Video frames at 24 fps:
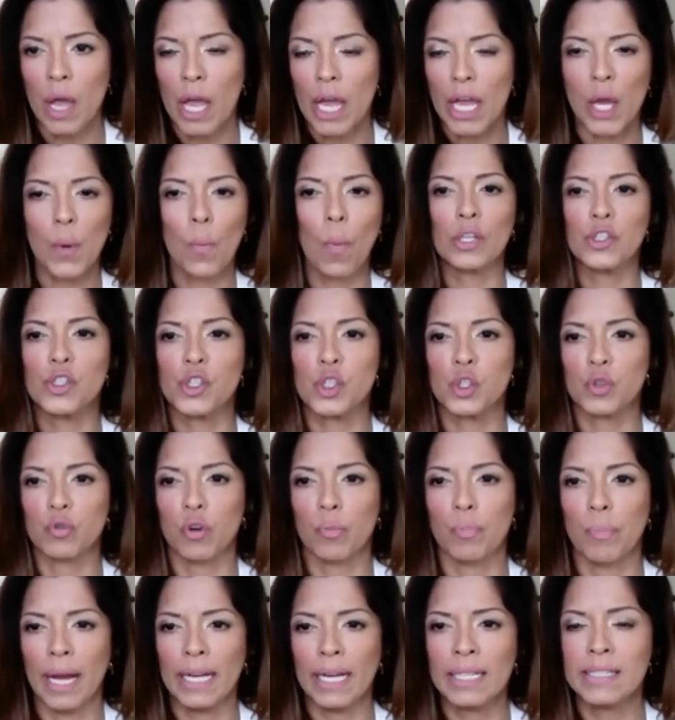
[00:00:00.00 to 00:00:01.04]
He wants you to
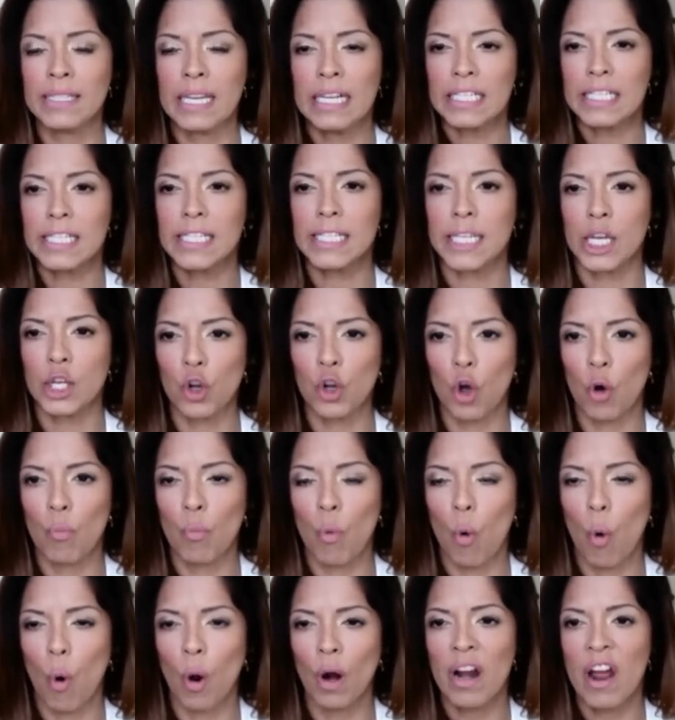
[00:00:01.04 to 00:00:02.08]
repent, sin no
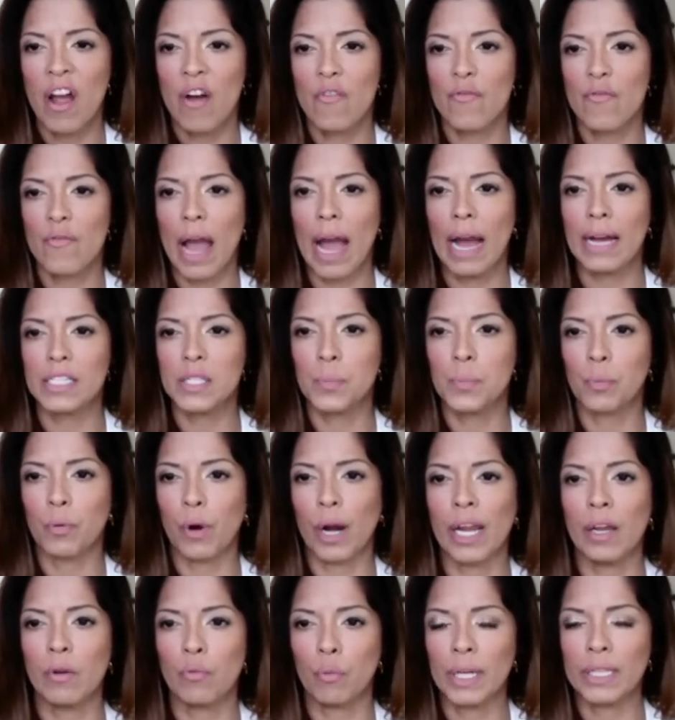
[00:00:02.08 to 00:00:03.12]
more, fast,
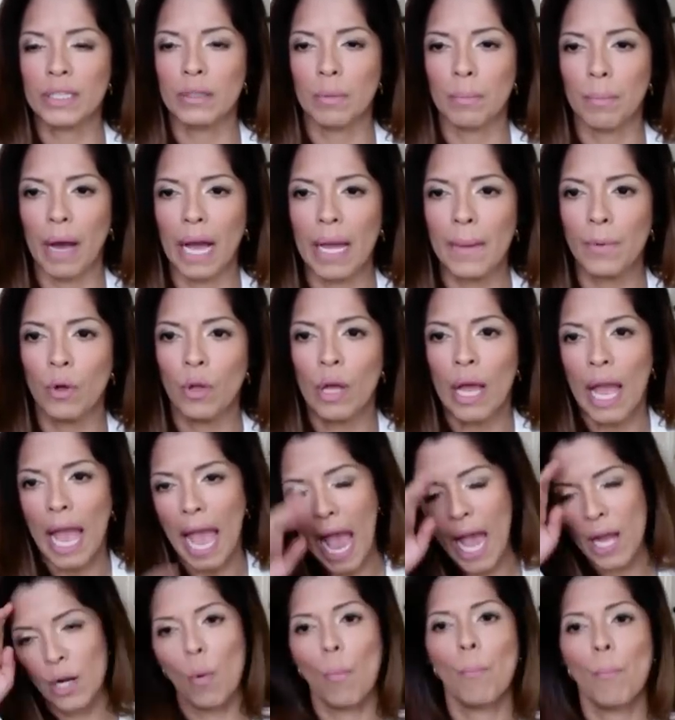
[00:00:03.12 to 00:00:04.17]
pray, and read the Bible,
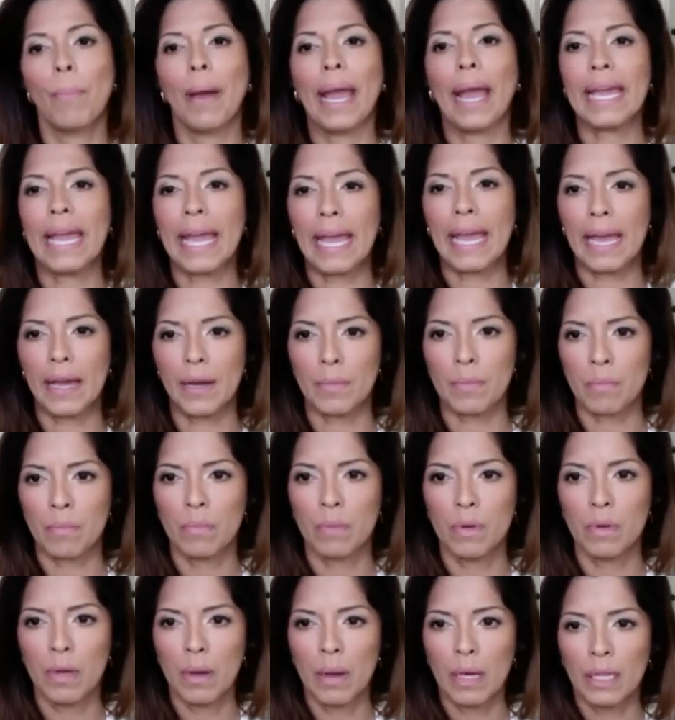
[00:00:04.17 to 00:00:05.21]
and obey him.
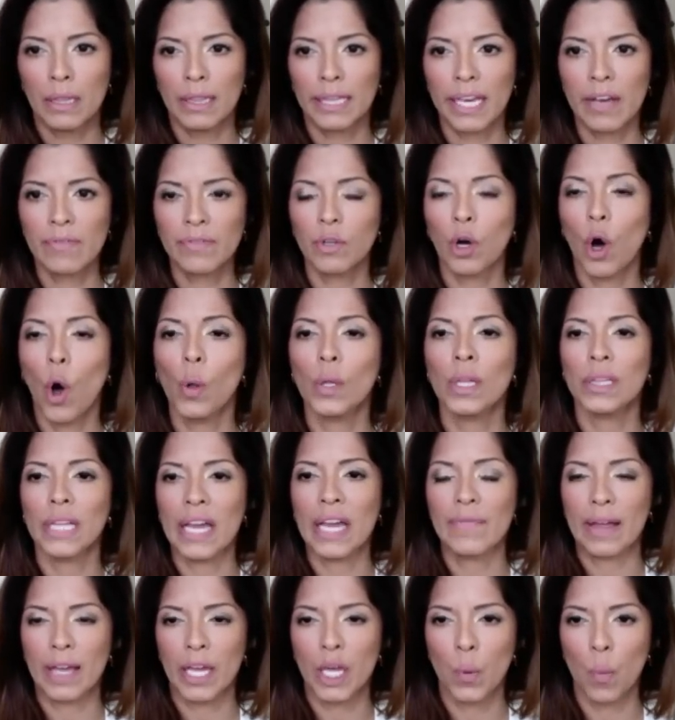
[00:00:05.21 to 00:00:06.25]
Live the holy
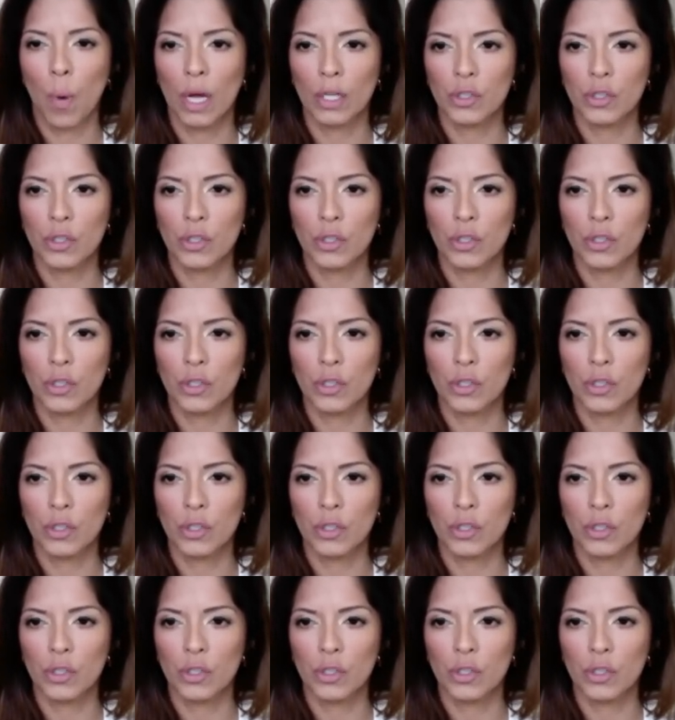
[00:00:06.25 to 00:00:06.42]
life that he